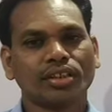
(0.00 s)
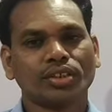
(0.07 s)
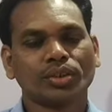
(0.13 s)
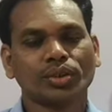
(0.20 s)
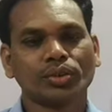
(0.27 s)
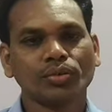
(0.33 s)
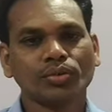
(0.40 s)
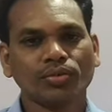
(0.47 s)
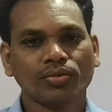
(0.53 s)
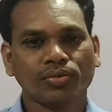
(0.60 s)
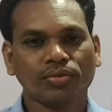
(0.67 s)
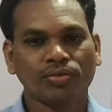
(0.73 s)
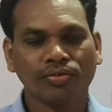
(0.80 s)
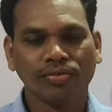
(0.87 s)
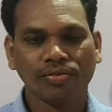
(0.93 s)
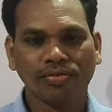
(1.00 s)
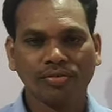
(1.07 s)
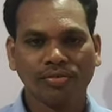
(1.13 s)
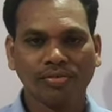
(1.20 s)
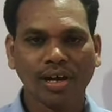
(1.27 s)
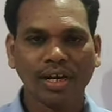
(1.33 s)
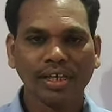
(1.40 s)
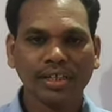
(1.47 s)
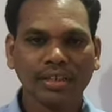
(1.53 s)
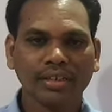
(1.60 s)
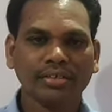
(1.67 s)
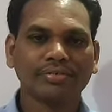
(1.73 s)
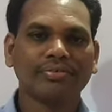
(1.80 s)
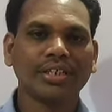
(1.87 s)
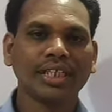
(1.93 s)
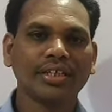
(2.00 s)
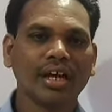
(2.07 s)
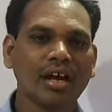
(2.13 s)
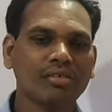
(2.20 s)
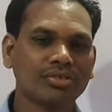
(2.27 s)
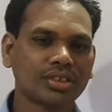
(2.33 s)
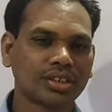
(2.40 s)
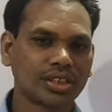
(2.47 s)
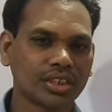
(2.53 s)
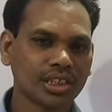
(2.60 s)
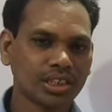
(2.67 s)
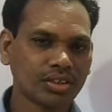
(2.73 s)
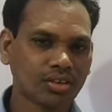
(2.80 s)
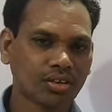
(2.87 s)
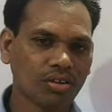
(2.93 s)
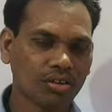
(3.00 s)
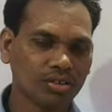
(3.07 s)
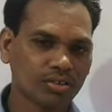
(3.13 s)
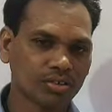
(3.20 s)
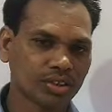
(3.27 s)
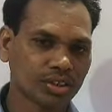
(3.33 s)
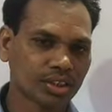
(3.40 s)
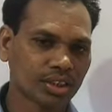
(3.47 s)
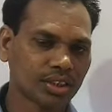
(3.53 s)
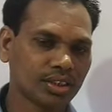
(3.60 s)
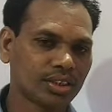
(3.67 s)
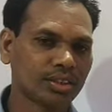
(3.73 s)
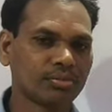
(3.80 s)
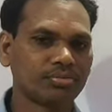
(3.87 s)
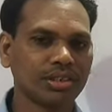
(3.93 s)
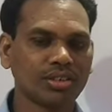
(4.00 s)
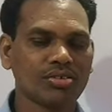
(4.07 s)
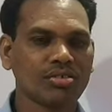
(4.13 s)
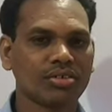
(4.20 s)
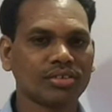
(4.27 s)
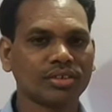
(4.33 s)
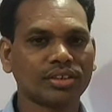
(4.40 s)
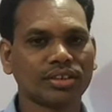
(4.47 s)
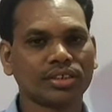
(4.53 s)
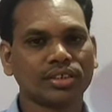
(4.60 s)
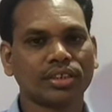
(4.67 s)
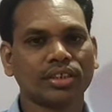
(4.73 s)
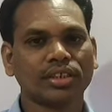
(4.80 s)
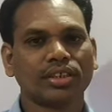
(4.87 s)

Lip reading: So why we have studied all those things? Because